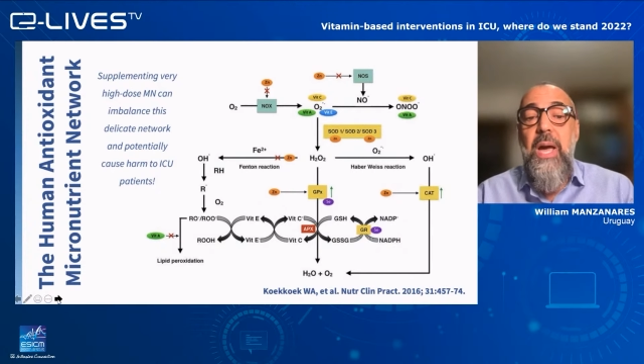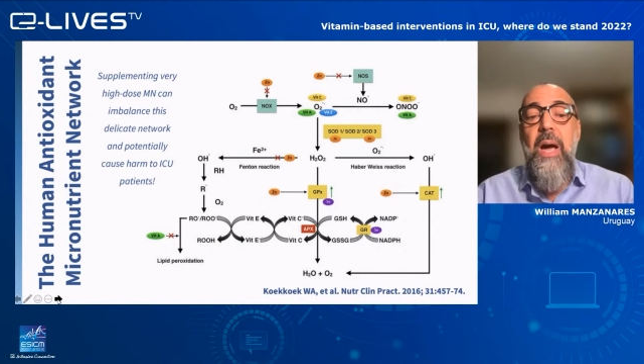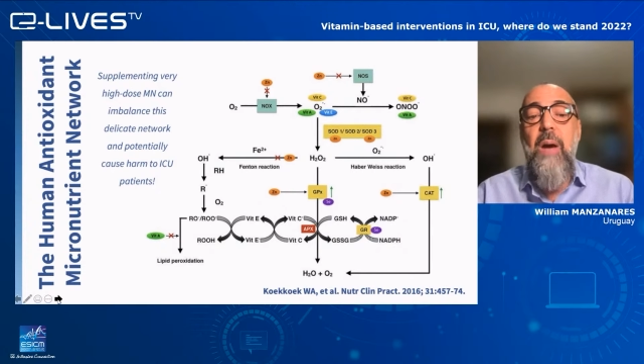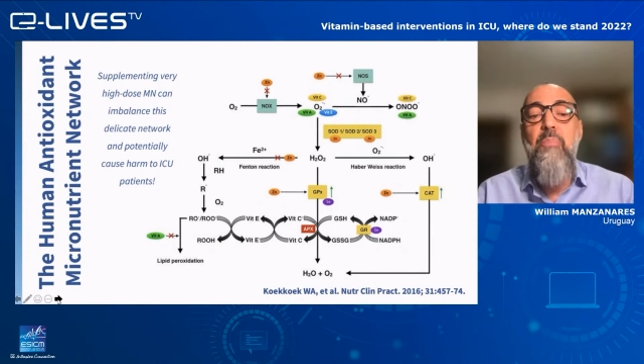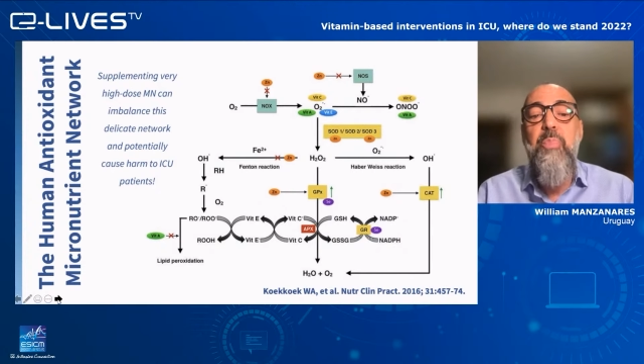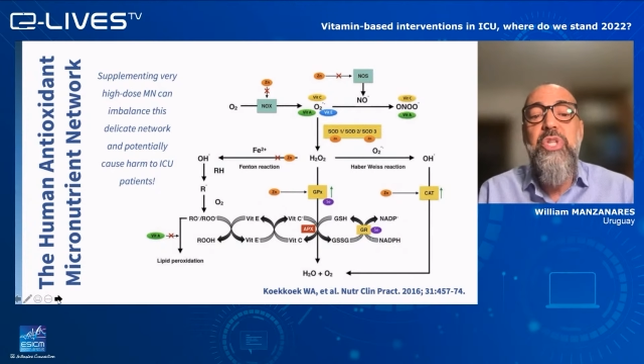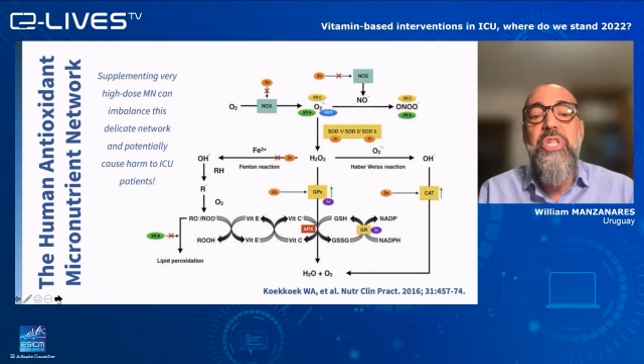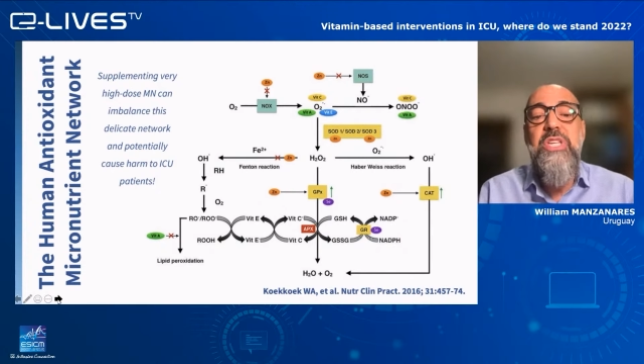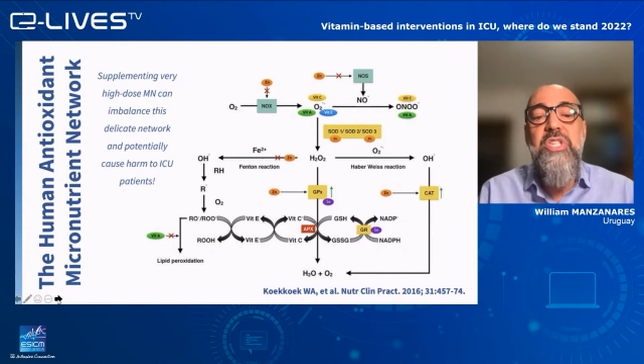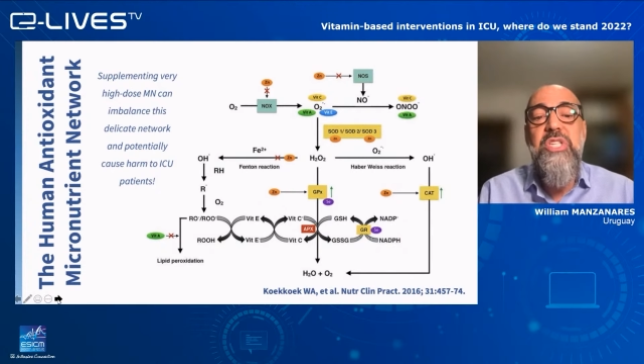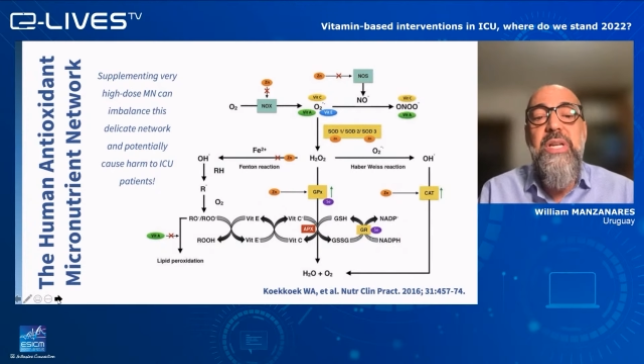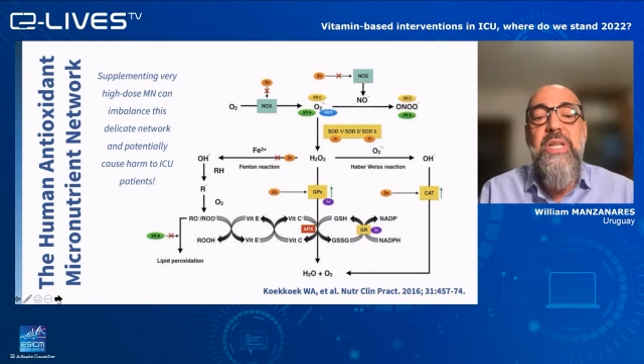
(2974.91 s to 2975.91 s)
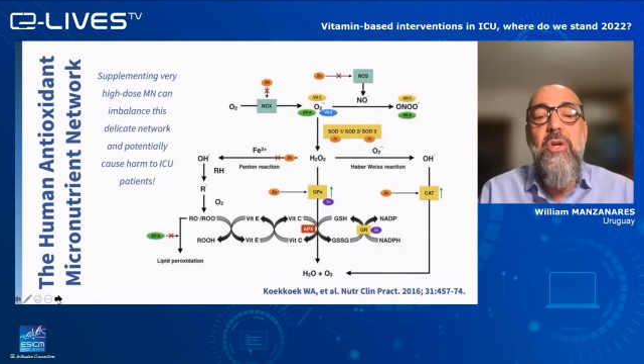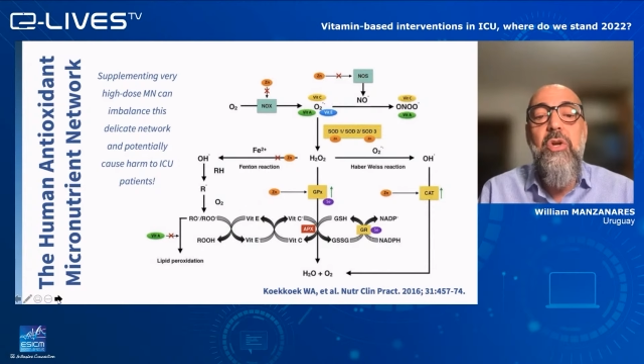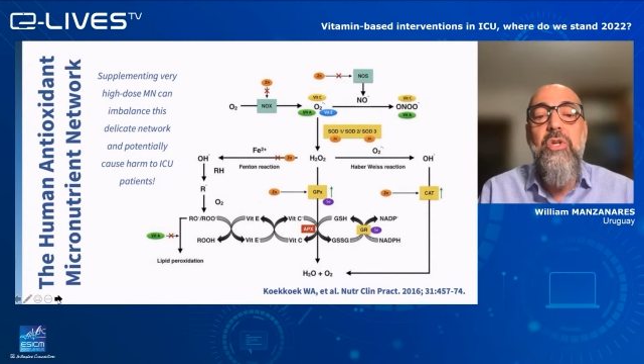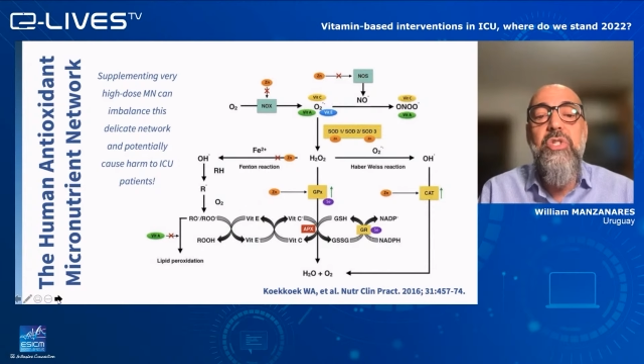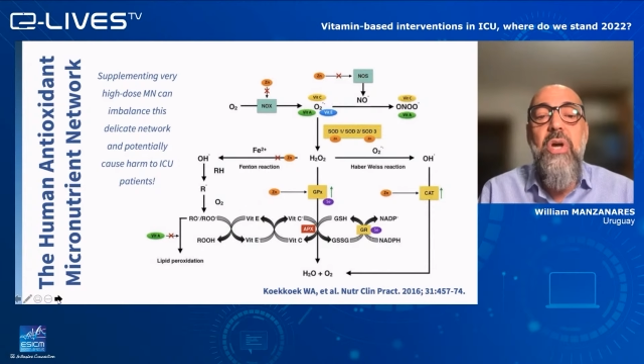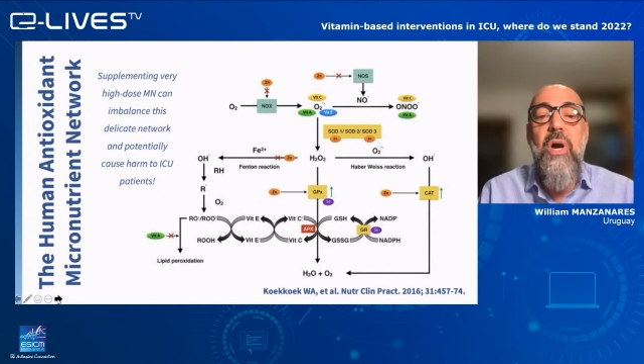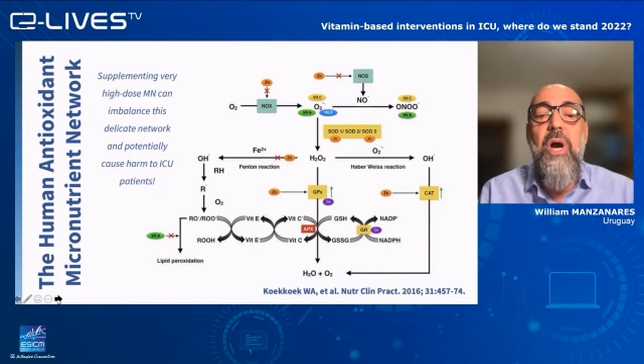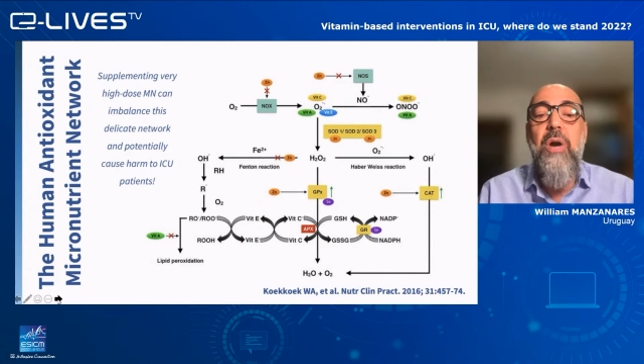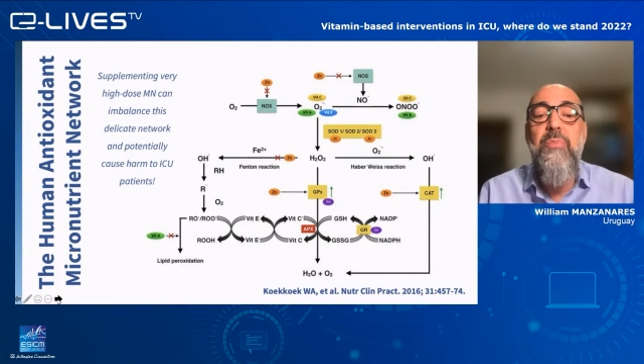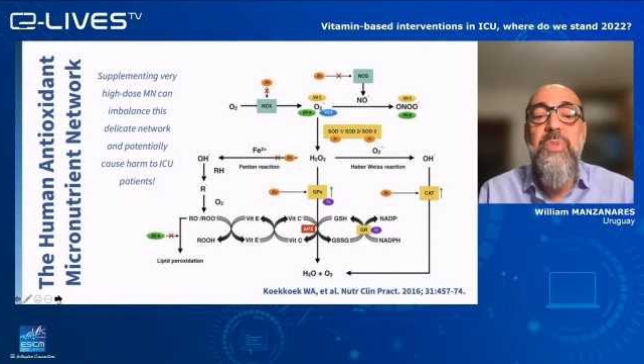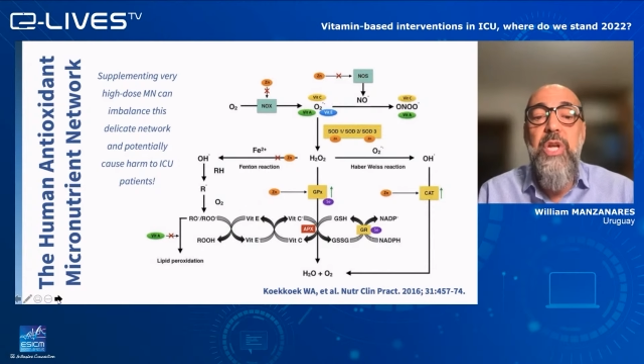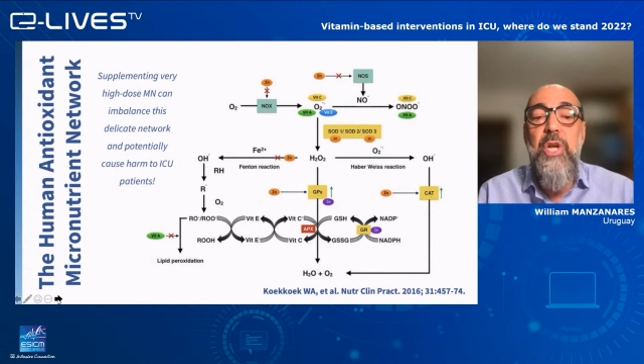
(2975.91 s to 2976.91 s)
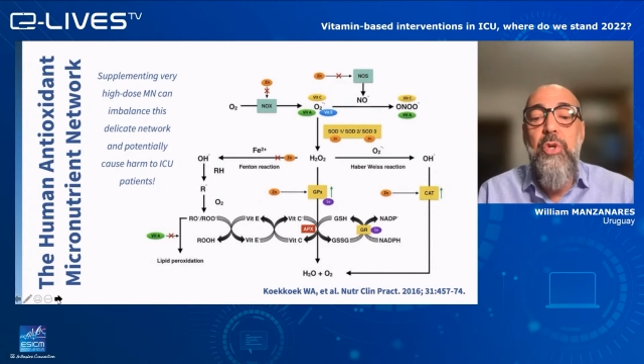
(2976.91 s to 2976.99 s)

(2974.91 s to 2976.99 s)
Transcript: and potentially cause harm